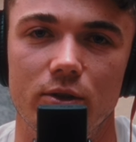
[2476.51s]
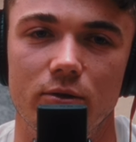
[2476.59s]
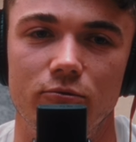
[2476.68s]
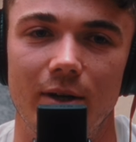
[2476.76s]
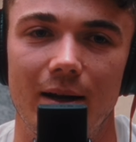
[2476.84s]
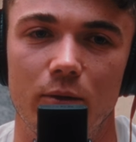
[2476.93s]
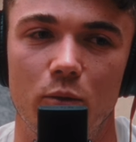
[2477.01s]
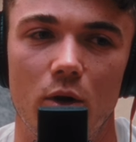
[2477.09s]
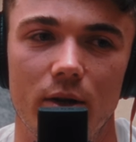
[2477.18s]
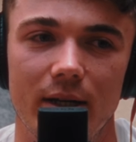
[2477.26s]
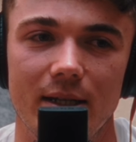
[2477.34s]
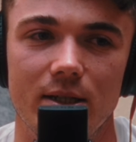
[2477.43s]
round
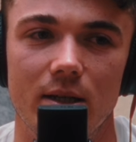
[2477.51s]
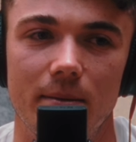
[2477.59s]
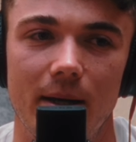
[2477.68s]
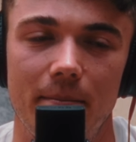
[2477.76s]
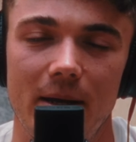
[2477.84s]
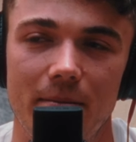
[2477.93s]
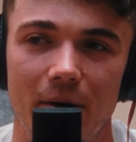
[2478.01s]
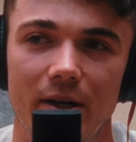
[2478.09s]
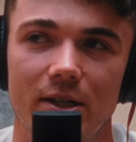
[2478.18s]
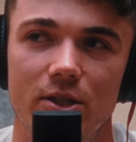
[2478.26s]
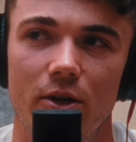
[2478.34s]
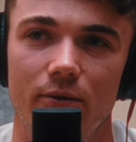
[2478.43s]
one is going to be a B
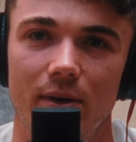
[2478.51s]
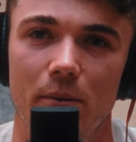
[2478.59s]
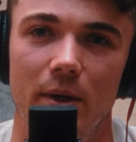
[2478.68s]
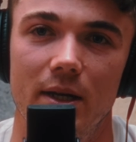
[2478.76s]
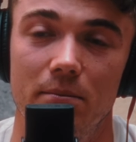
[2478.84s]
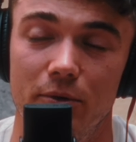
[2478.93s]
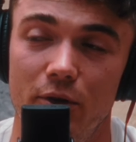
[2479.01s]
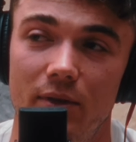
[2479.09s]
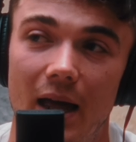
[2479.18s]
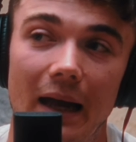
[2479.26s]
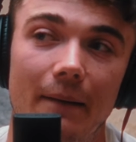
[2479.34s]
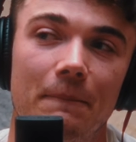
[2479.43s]
minus. Hopefully we can improve that